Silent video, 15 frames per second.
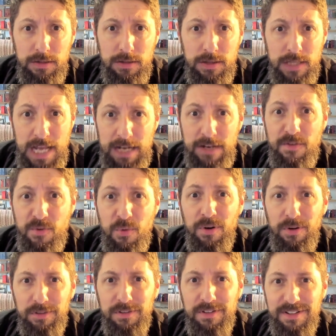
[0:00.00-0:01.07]
The end of the
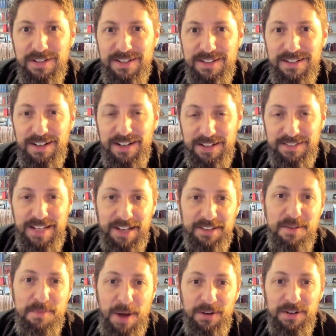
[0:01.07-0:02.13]
world a
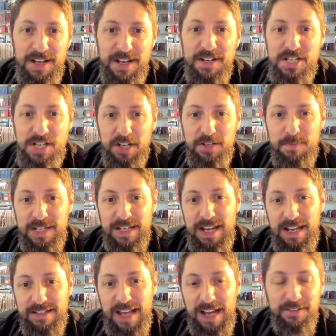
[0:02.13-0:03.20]
text about Judgment
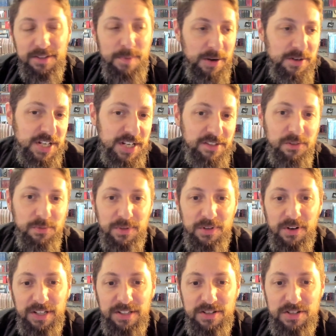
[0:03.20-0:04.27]
Day, a text about Jesus
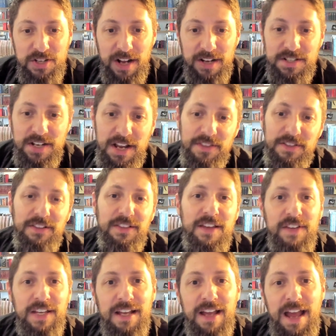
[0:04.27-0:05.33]
returning to judge the
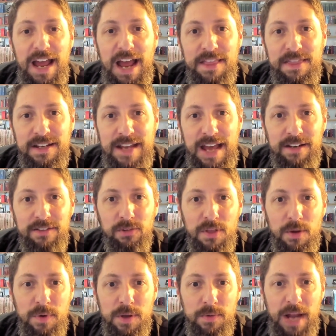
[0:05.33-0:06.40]
living and the dead, so
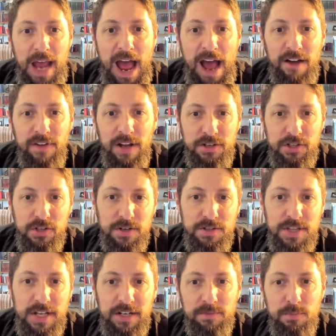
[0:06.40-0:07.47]
that we would have a
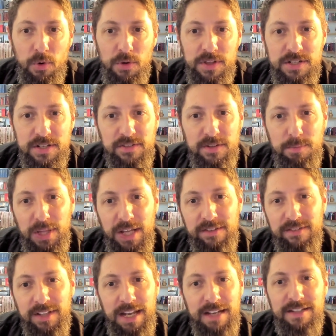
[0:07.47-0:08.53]
church that is more than just a place
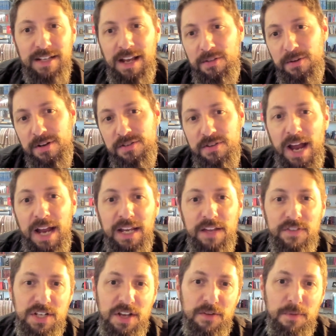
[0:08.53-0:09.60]
to get together and try and
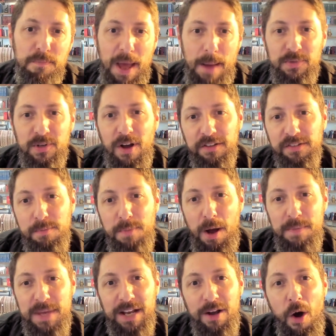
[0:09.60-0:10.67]
give each other pep talks
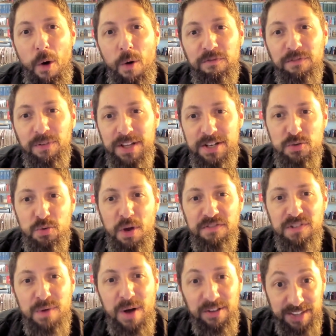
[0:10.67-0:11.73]
about being hopeful and
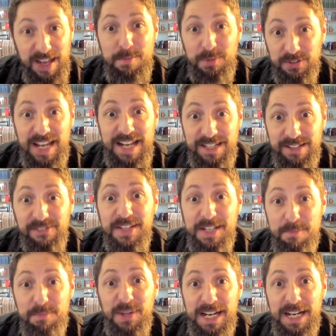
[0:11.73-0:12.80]
joyful while simultaneously
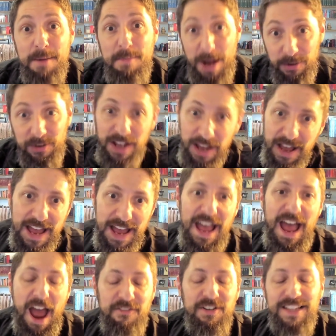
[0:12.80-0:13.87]
complaining about
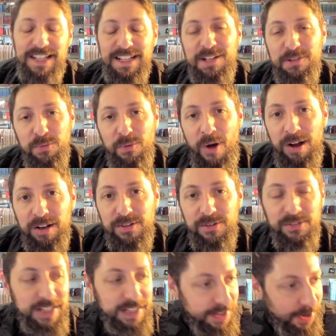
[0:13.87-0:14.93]
everything that's wrong. You
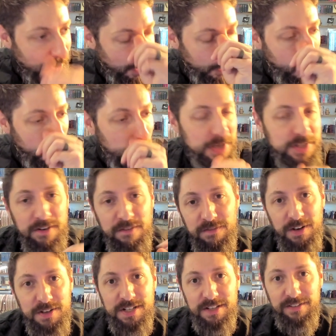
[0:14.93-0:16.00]
see, there are a whole bunch of
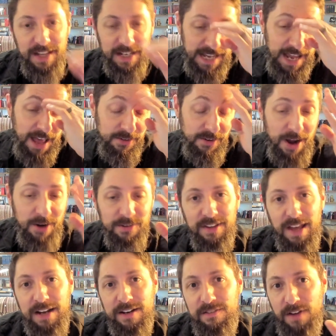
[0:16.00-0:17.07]
virgins that gather
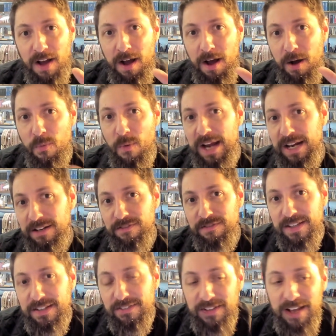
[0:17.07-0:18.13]
outside of a, a wedding
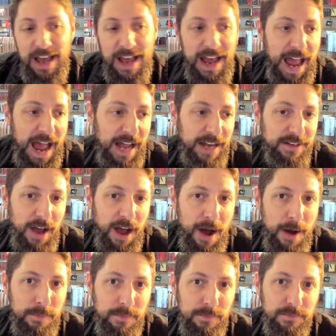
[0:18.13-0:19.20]
feast, and
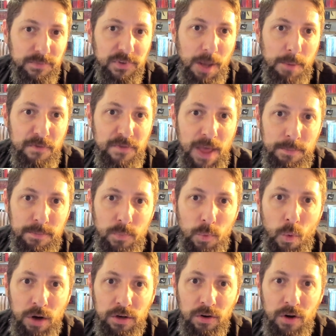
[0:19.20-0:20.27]
um, some of them
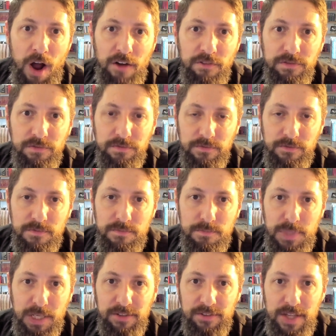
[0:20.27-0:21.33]
wander off
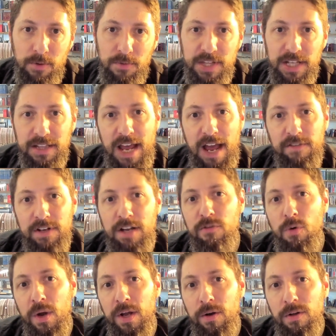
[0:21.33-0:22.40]
because they don't think they have
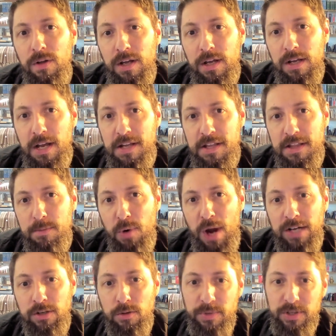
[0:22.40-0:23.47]
enough oil. And then the
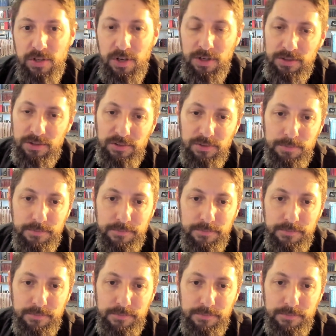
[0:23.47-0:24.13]
bridegroom returns.